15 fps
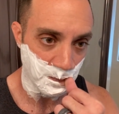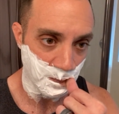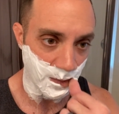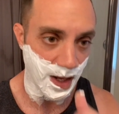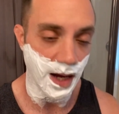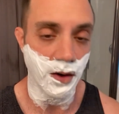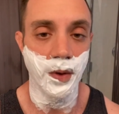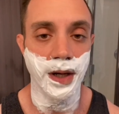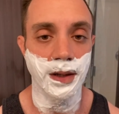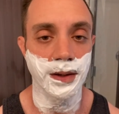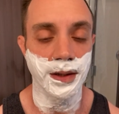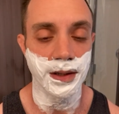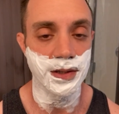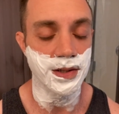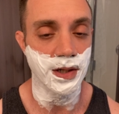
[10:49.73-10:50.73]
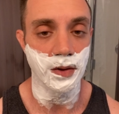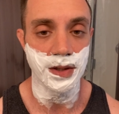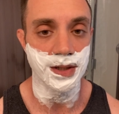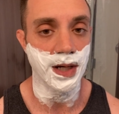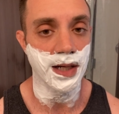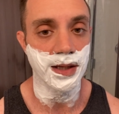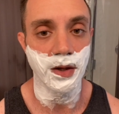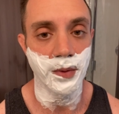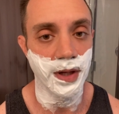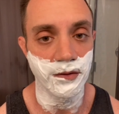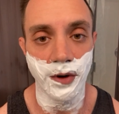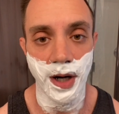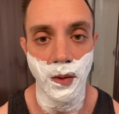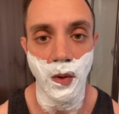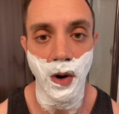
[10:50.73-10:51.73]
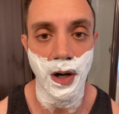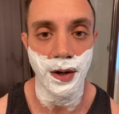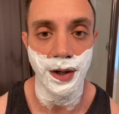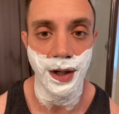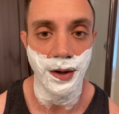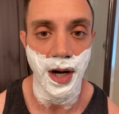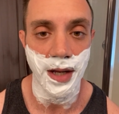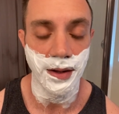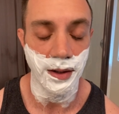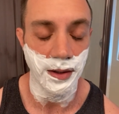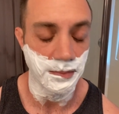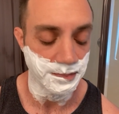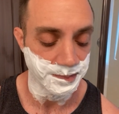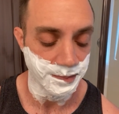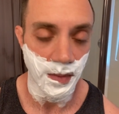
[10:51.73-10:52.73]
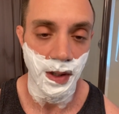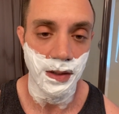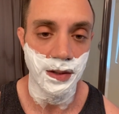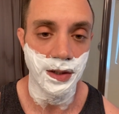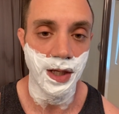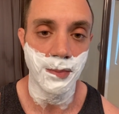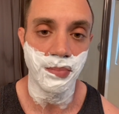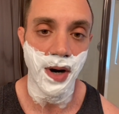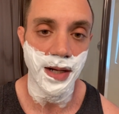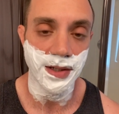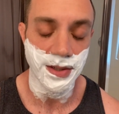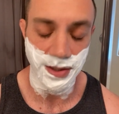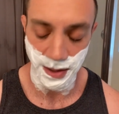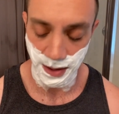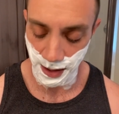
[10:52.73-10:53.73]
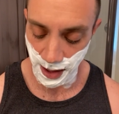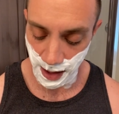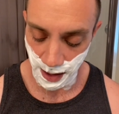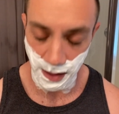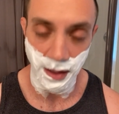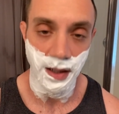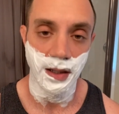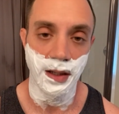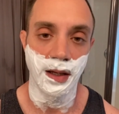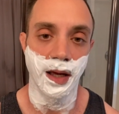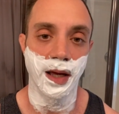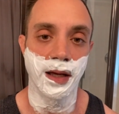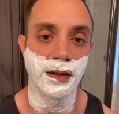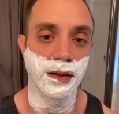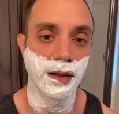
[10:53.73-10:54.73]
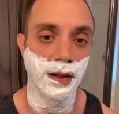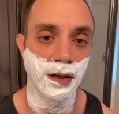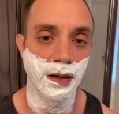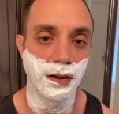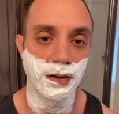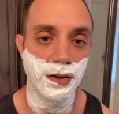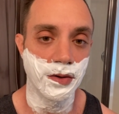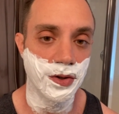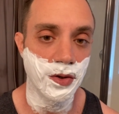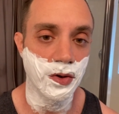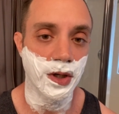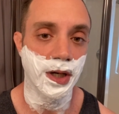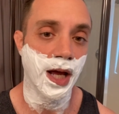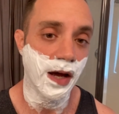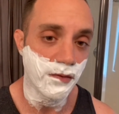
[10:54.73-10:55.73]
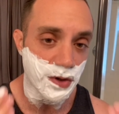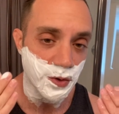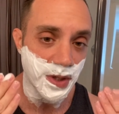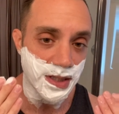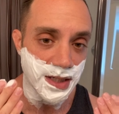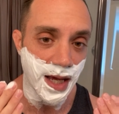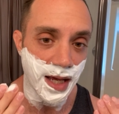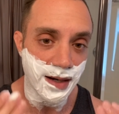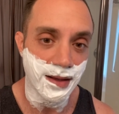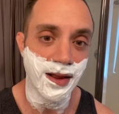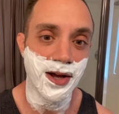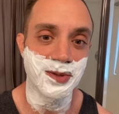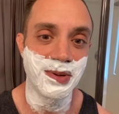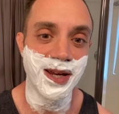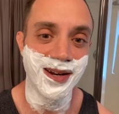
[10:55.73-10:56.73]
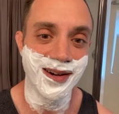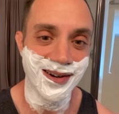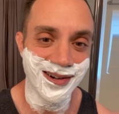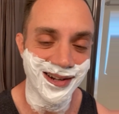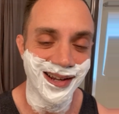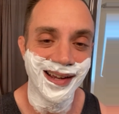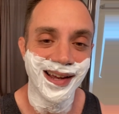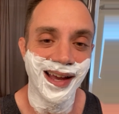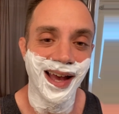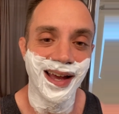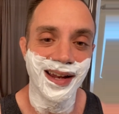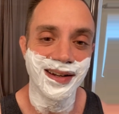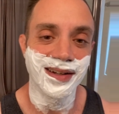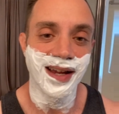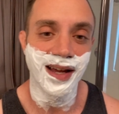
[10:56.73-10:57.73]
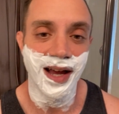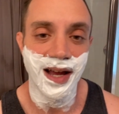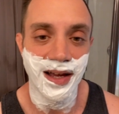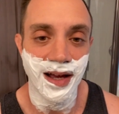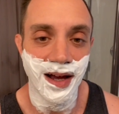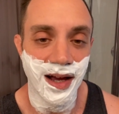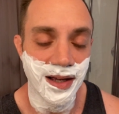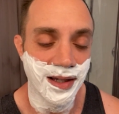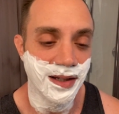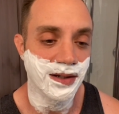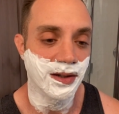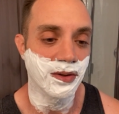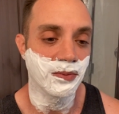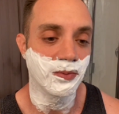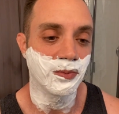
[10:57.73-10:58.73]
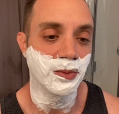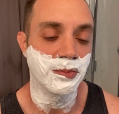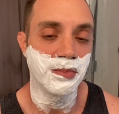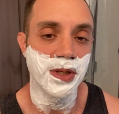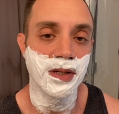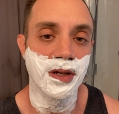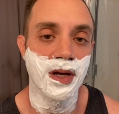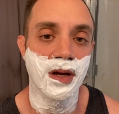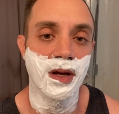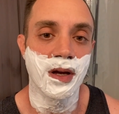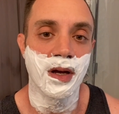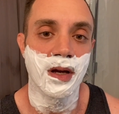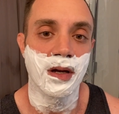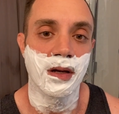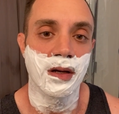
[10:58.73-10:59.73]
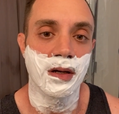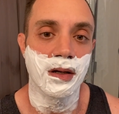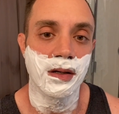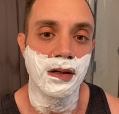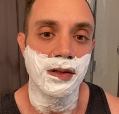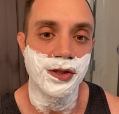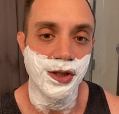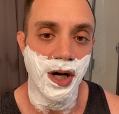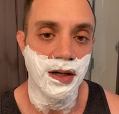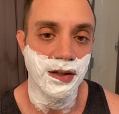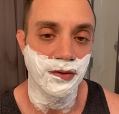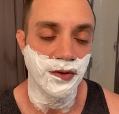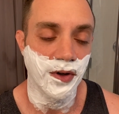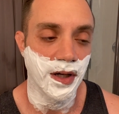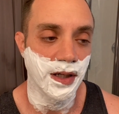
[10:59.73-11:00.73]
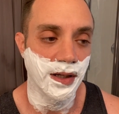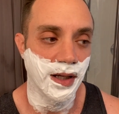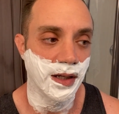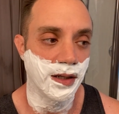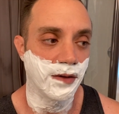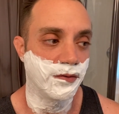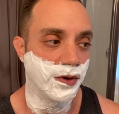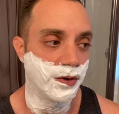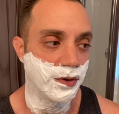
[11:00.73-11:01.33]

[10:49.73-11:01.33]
that quickly. So it's not that we have great water here either. Keep practicing at it and uh, you too can have a sweet Santa Claus beard. And uh, I uh, would be shocked to find that if you